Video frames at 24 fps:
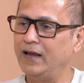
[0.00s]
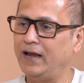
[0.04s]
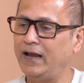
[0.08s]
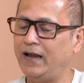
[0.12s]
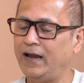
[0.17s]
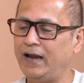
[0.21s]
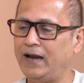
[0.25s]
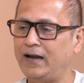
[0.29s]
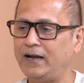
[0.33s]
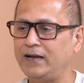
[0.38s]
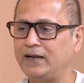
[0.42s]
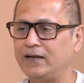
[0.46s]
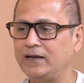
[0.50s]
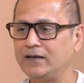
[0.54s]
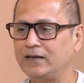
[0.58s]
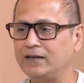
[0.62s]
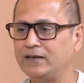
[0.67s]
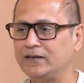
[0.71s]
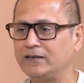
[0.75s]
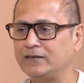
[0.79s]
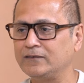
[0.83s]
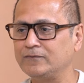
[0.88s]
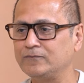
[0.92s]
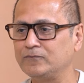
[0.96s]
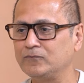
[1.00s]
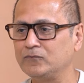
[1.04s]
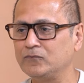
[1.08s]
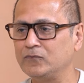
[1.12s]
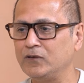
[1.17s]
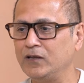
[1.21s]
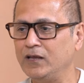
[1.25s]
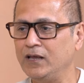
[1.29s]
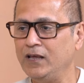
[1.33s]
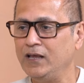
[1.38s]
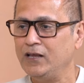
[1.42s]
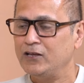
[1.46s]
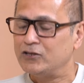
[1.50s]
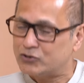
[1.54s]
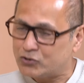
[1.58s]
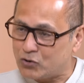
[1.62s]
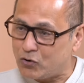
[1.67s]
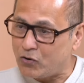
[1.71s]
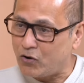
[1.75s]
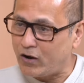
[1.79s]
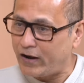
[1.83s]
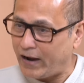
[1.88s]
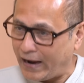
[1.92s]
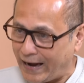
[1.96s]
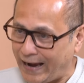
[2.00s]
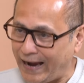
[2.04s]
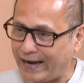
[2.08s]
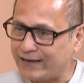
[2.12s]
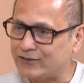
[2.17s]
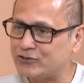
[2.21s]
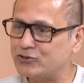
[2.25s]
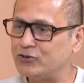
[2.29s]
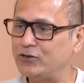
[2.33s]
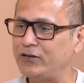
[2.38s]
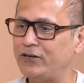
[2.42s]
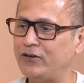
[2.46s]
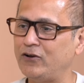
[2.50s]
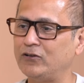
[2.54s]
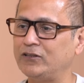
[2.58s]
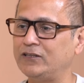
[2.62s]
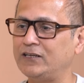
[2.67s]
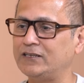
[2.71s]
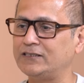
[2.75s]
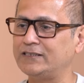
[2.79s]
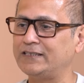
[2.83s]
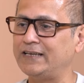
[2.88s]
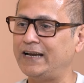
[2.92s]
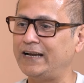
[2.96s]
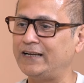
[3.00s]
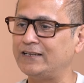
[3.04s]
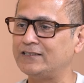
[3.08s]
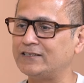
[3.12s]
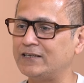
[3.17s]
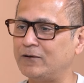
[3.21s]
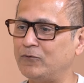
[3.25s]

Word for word: And so actually on the set,